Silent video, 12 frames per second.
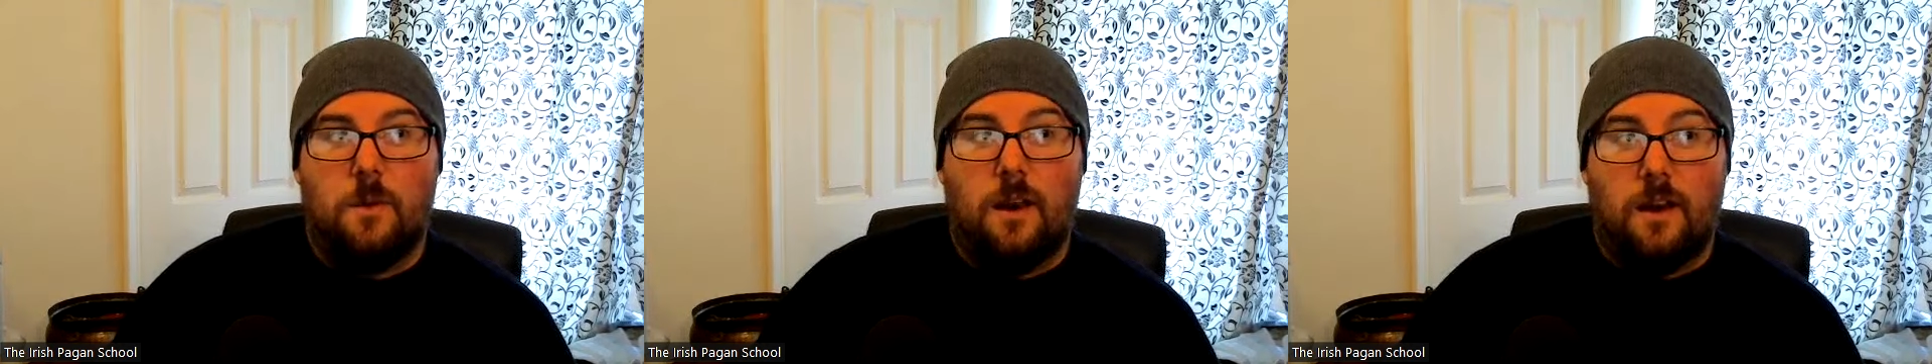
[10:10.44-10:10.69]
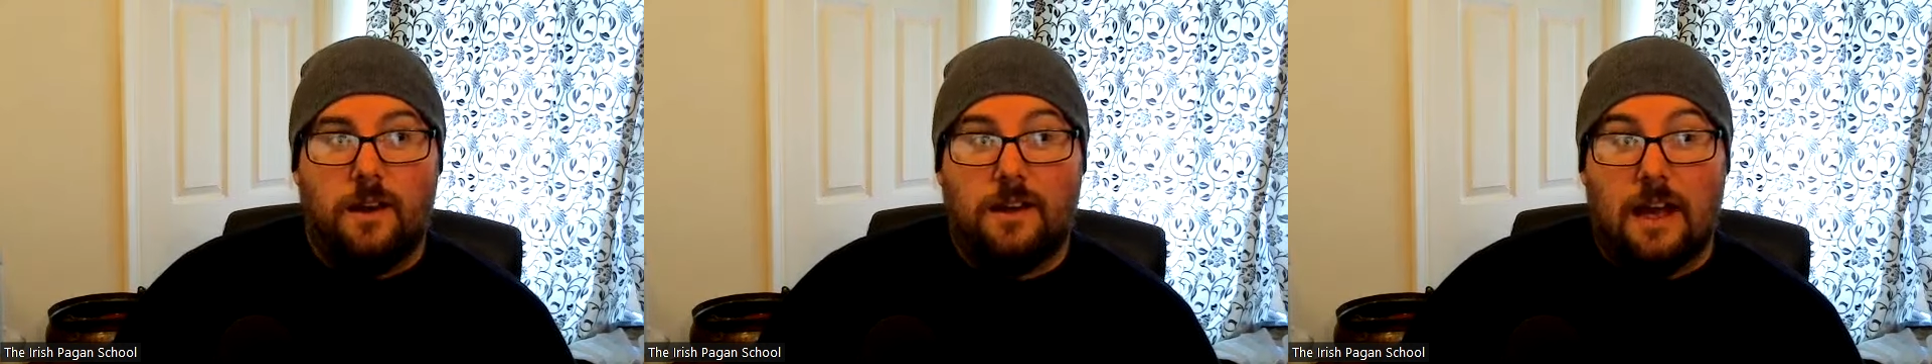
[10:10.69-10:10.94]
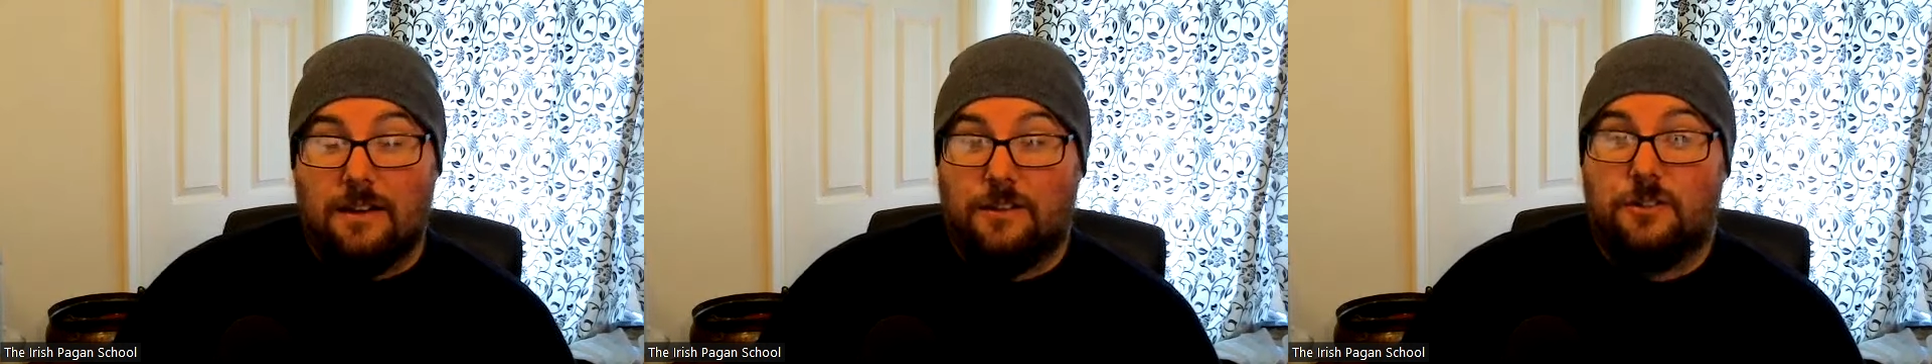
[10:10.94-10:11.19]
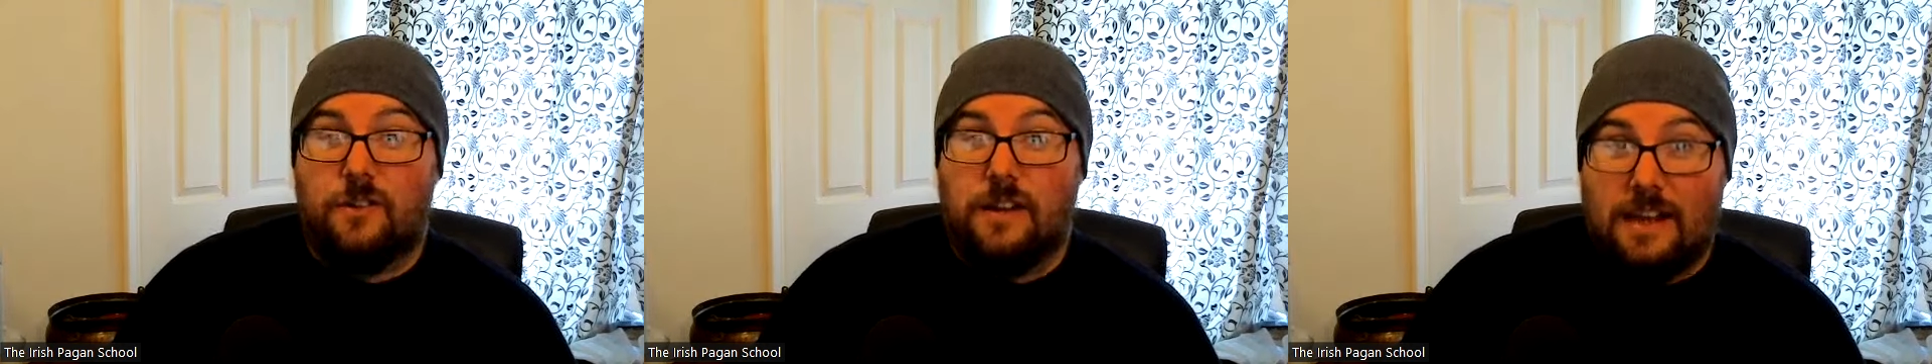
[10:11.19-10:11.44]
like
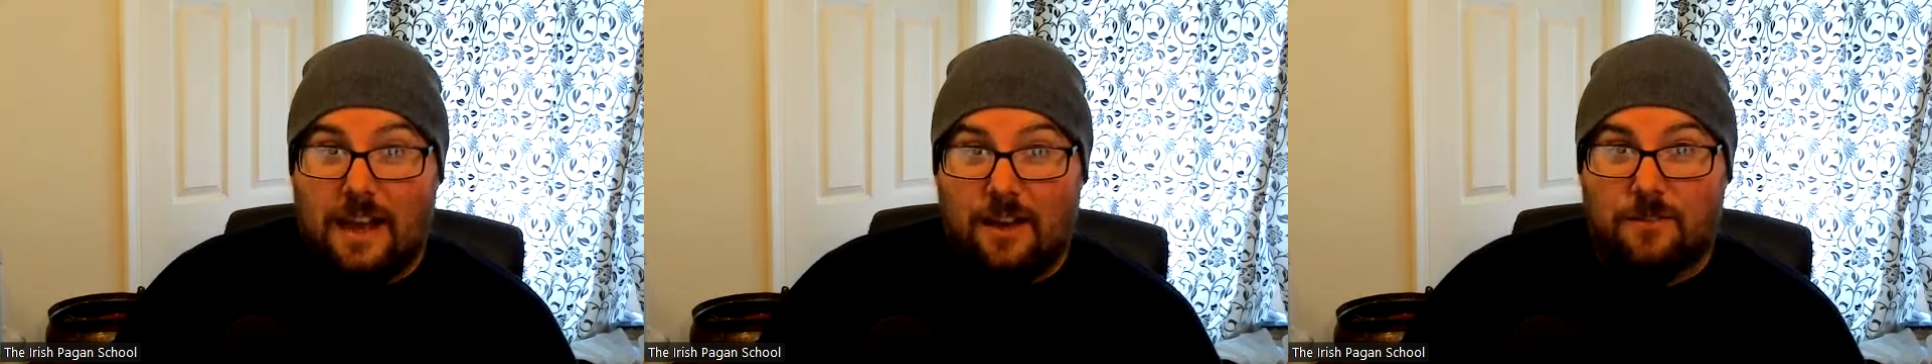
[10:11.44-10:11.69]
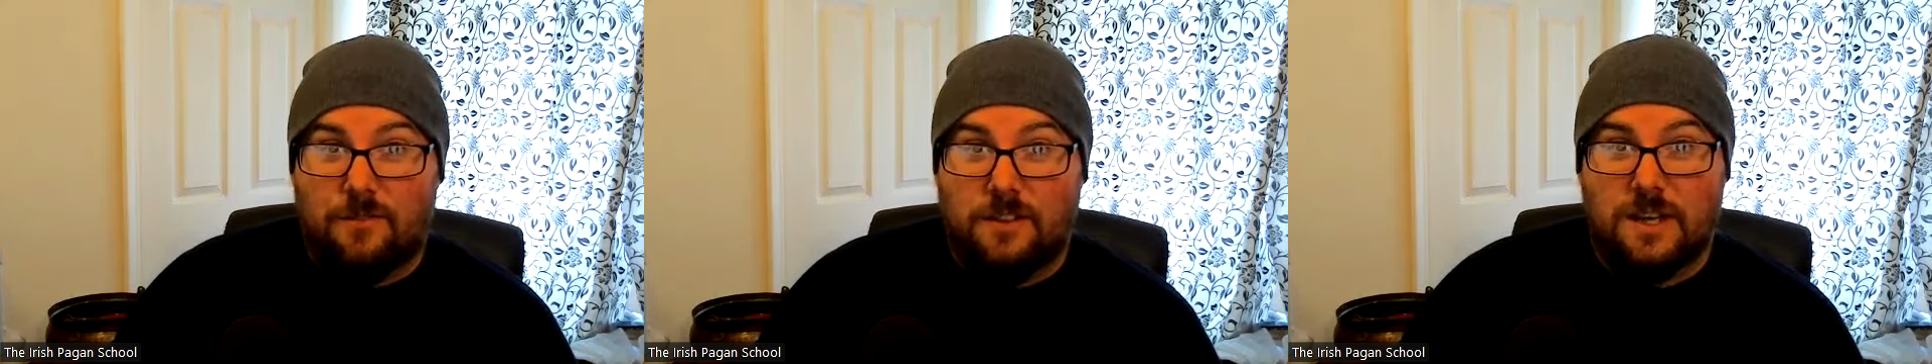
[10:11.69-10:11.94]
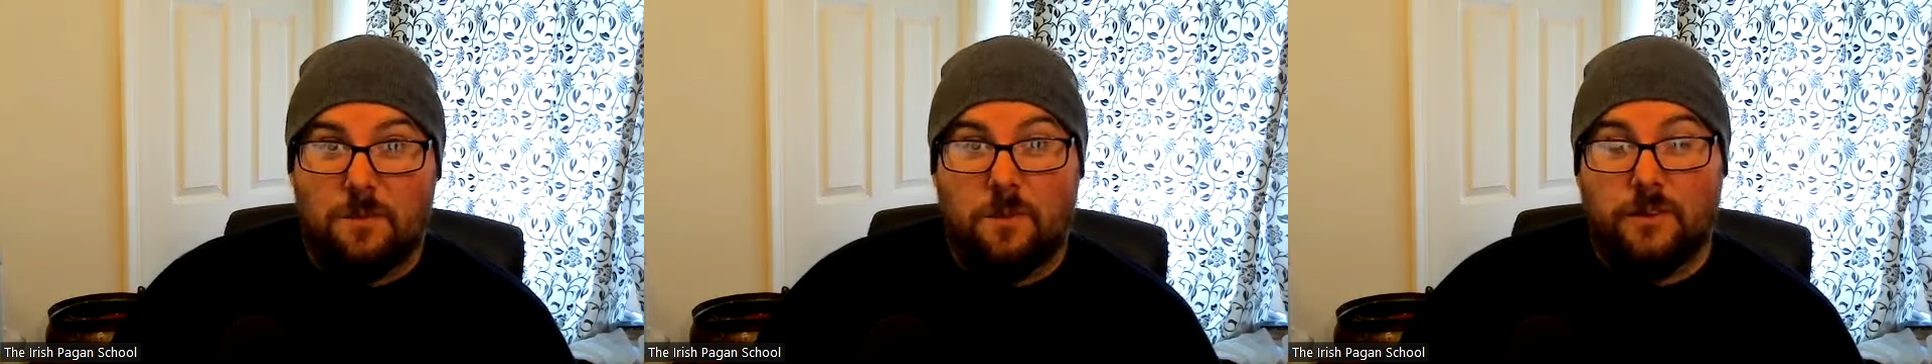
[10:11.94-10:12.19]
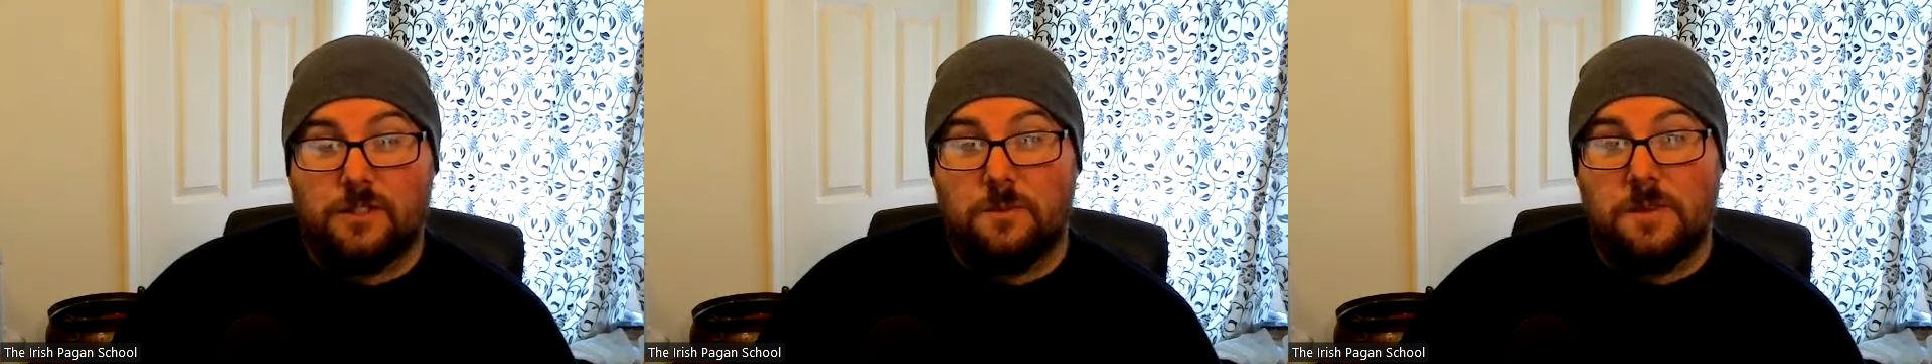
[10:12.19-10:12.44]
Ellen Treachean, for
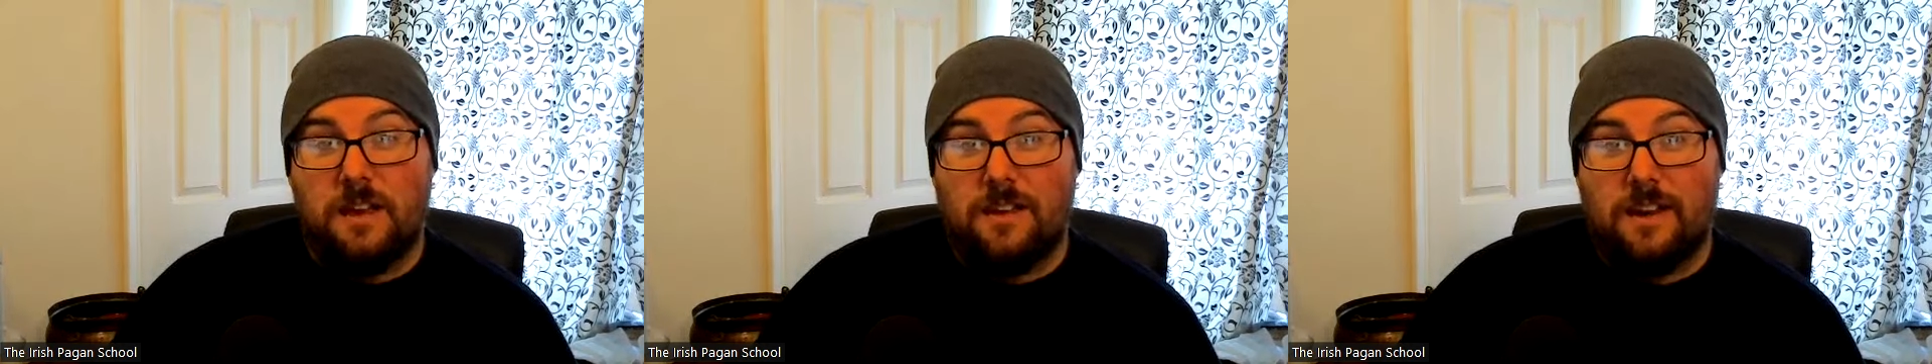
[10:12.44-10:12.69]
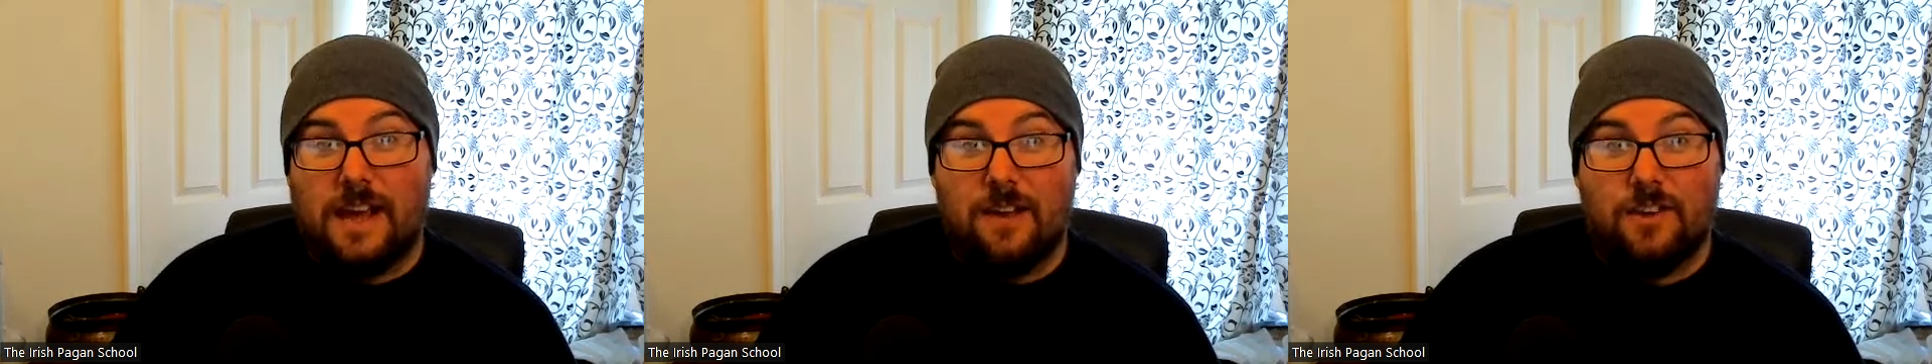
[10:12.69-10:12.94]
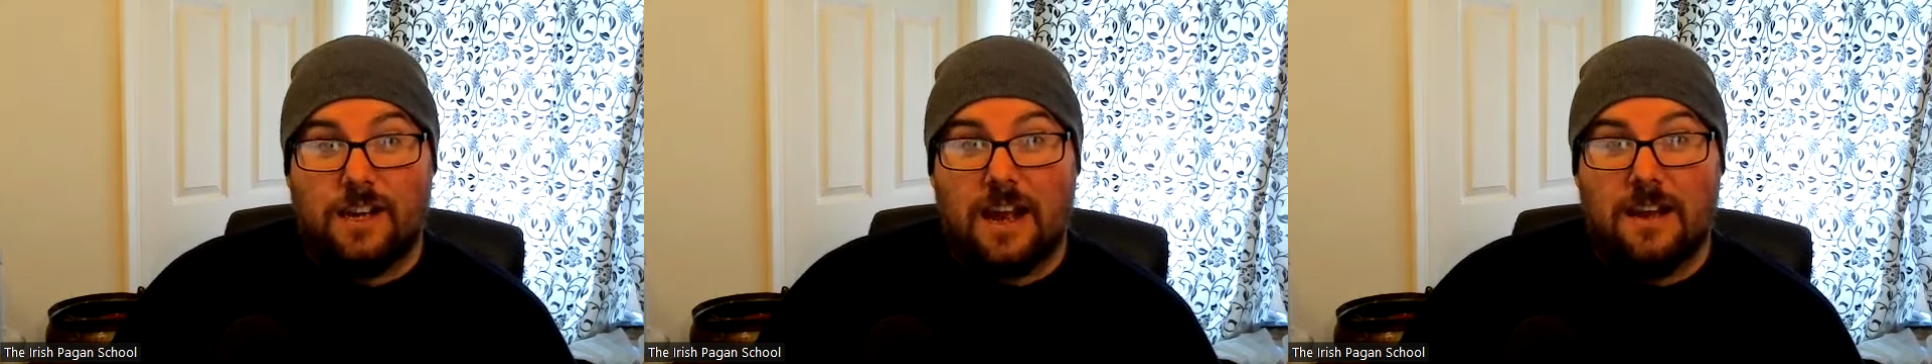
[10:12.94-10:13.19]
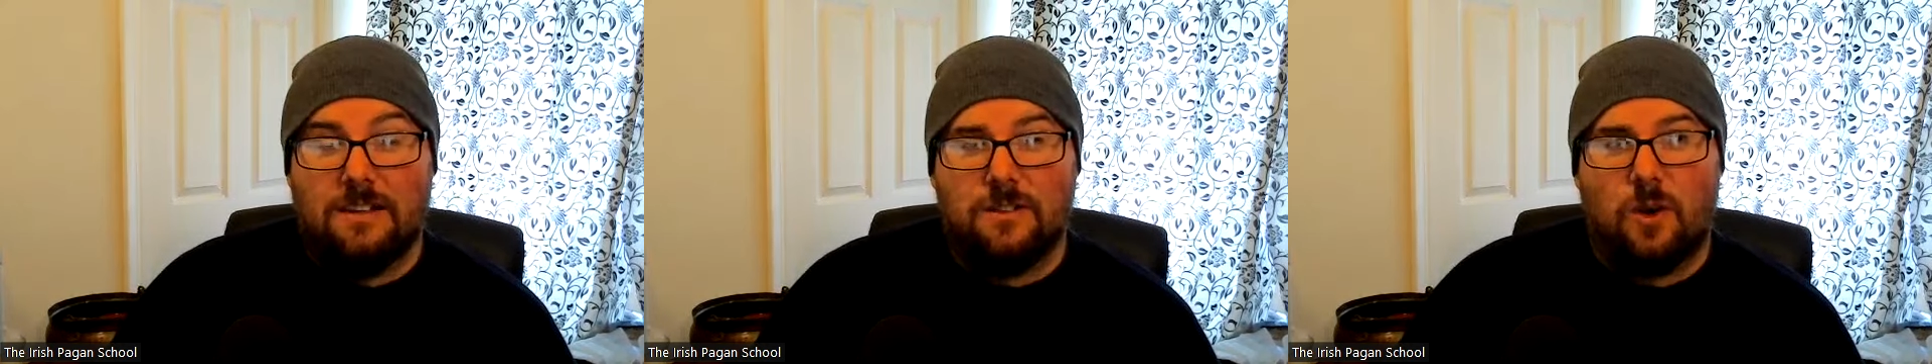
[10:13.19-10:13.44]
example, which comes out of the Cave of the
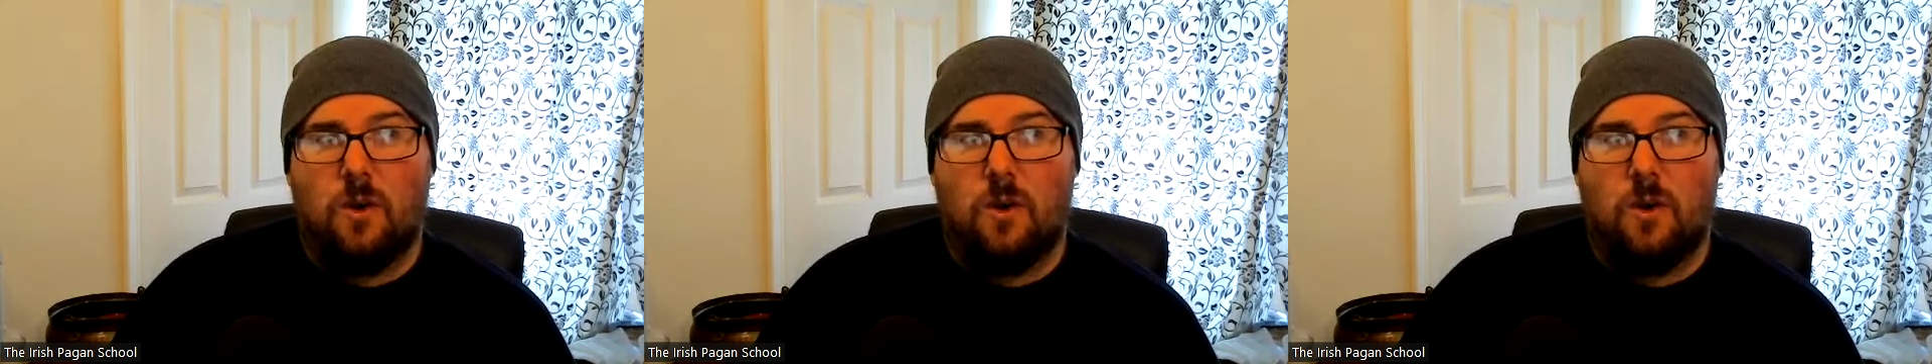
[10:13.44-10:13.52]
Cats,